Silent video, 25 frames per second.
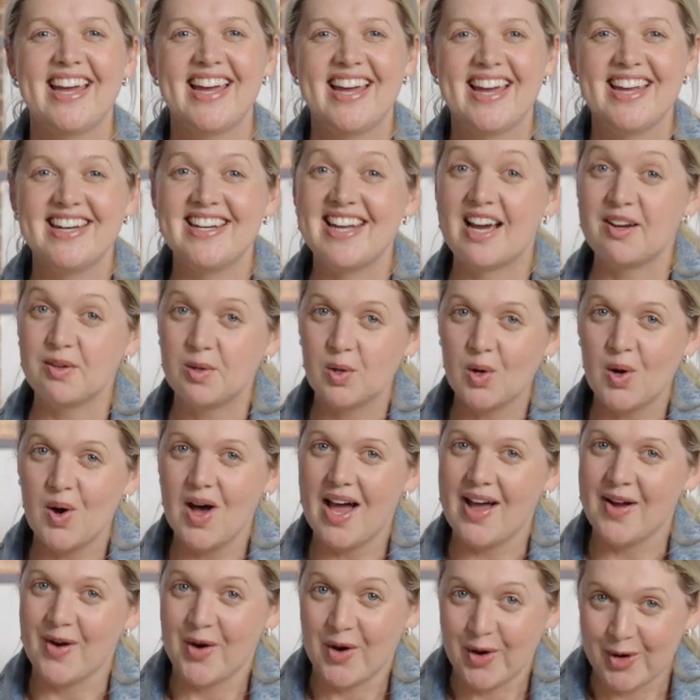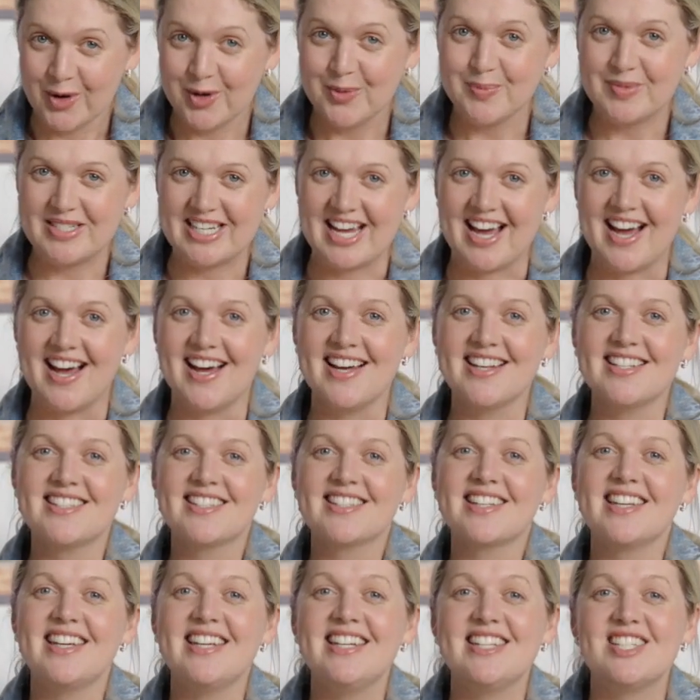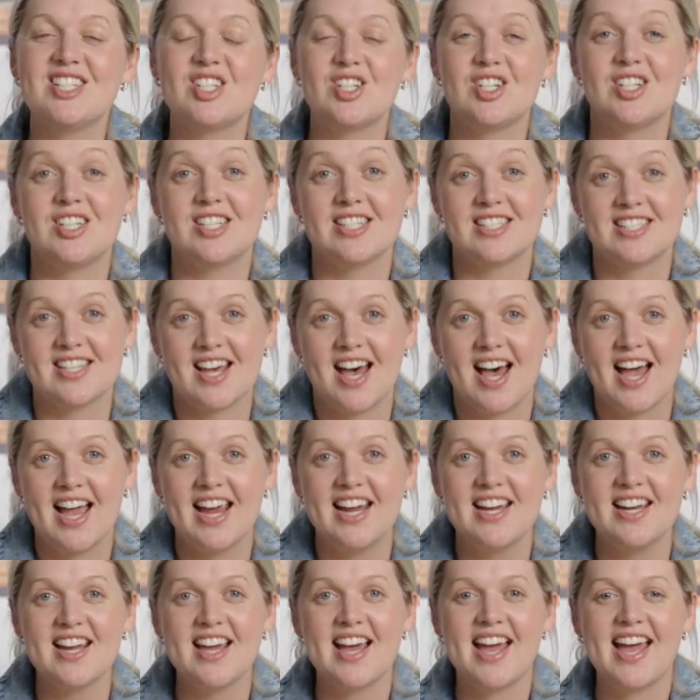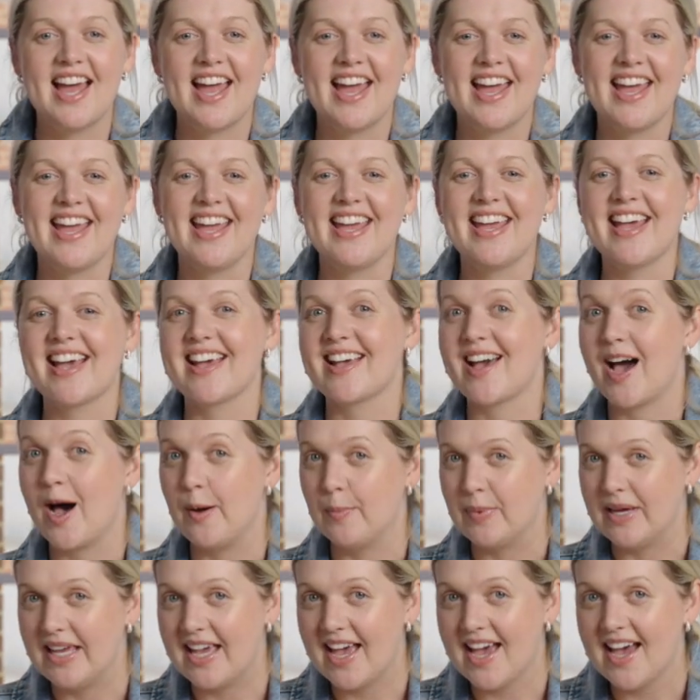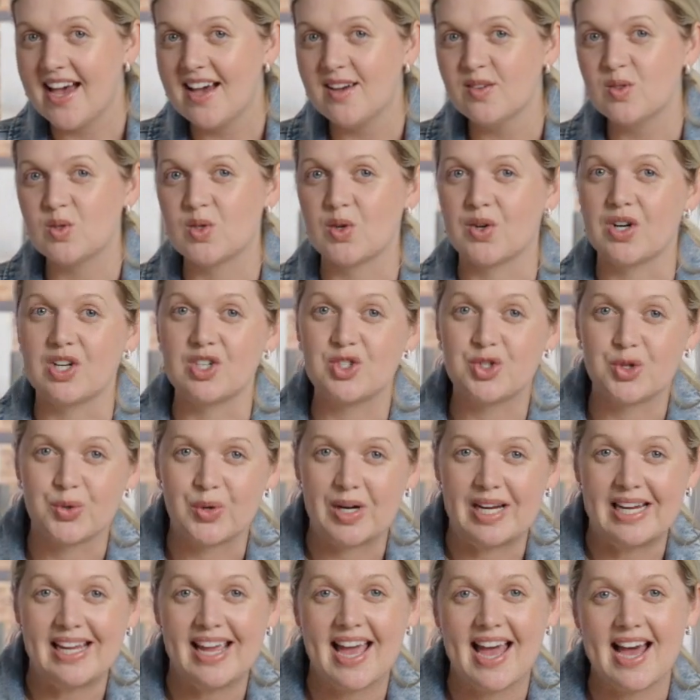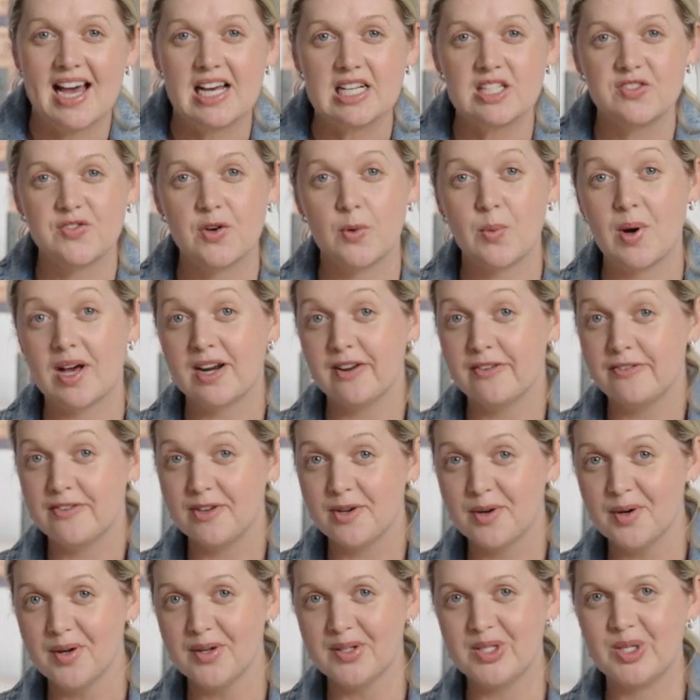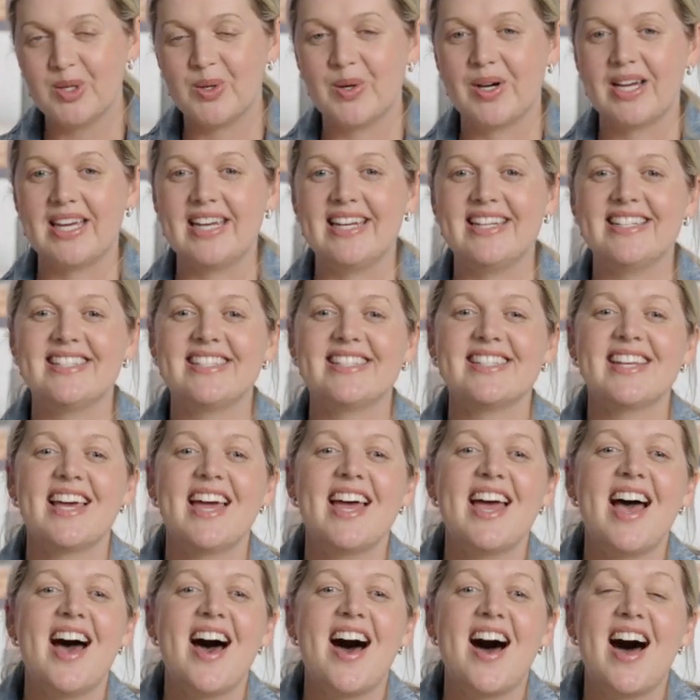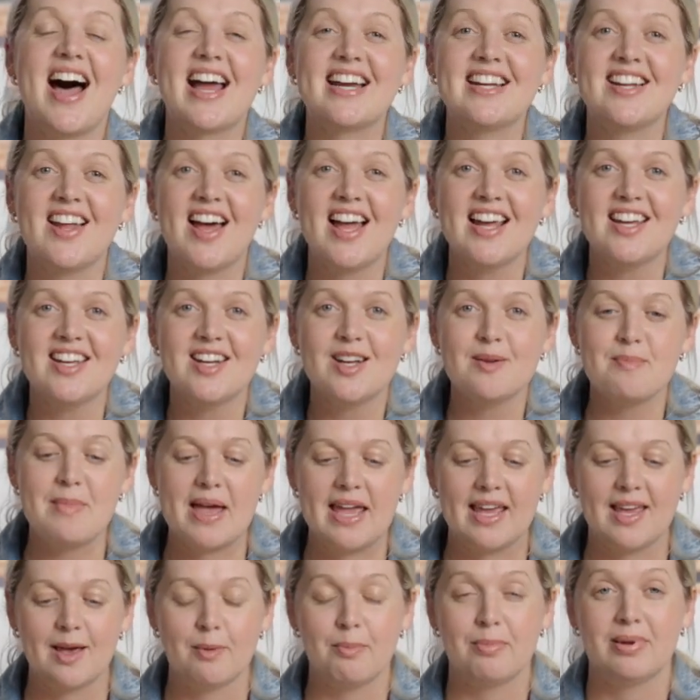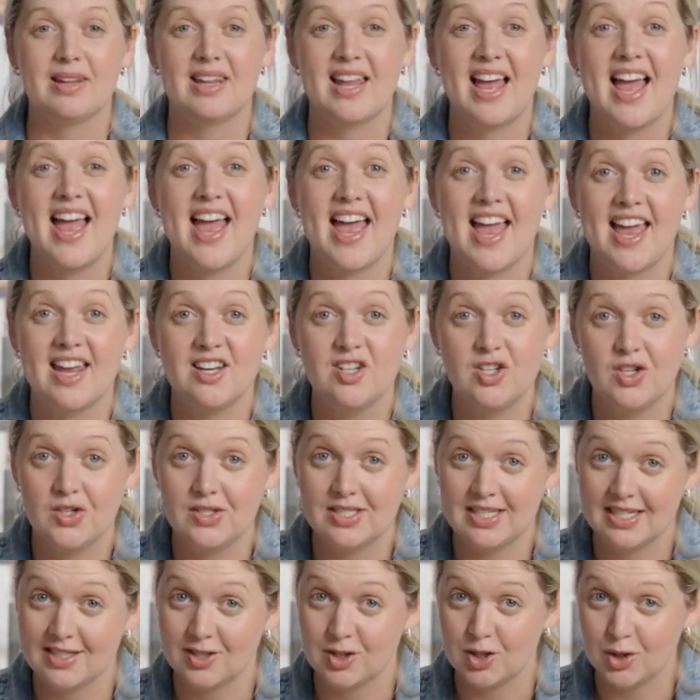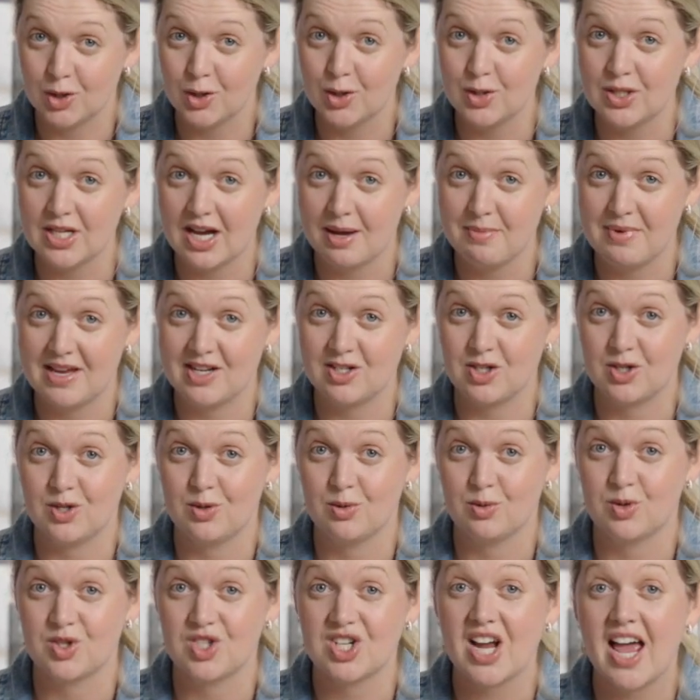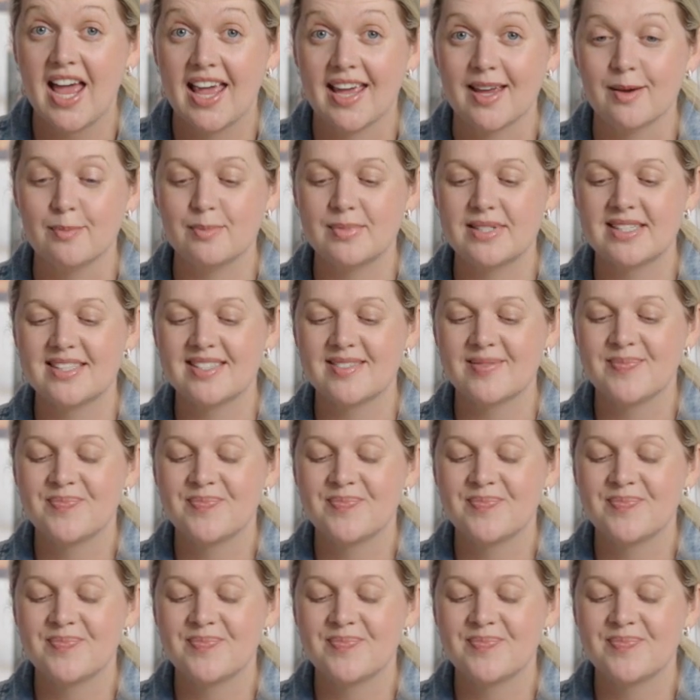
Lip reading: Now your home task is to design a cubby house or a tree house for one of your toys. I'd like you to make a plan using two-dimensional shapes.